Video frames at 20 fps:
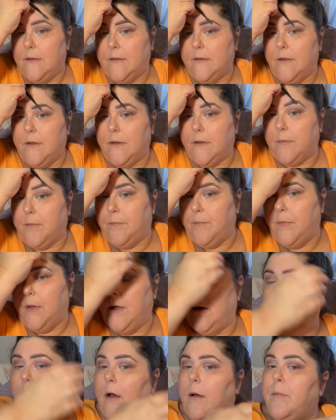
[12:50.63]
The
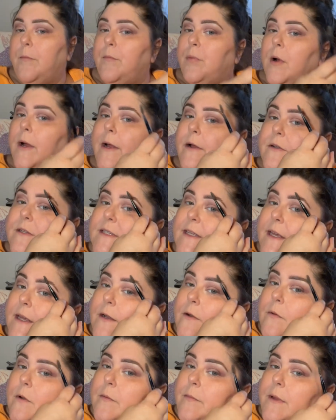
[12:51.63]
brow
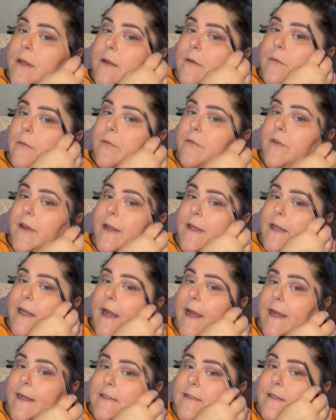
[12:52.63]
tint would be
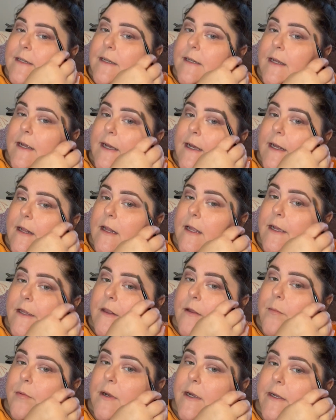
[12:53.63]
fantastic to
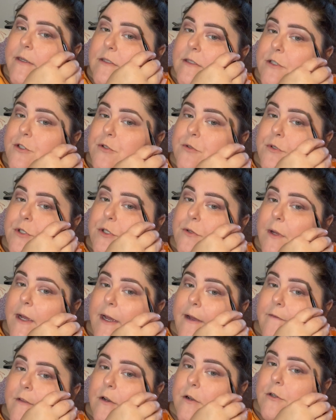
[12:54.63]
highlight the brows that you do
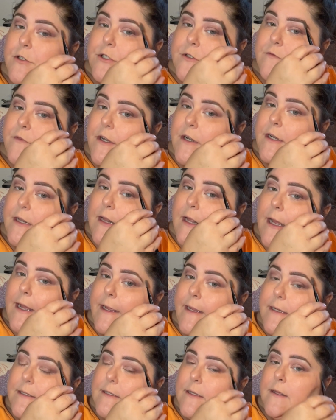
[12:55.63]
have that are just very
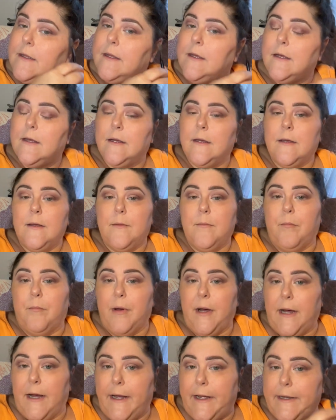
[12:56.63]
light.
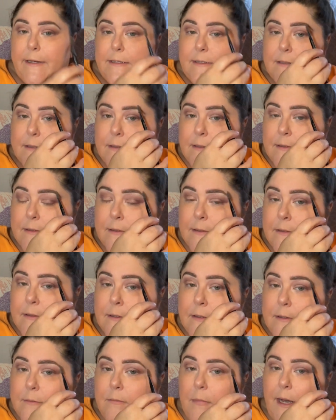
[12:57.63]
But
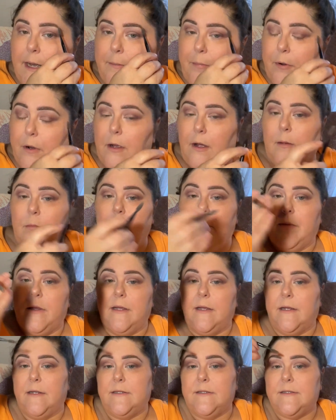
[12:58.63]
my problem
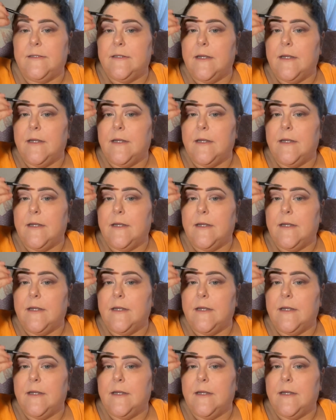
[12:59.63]
is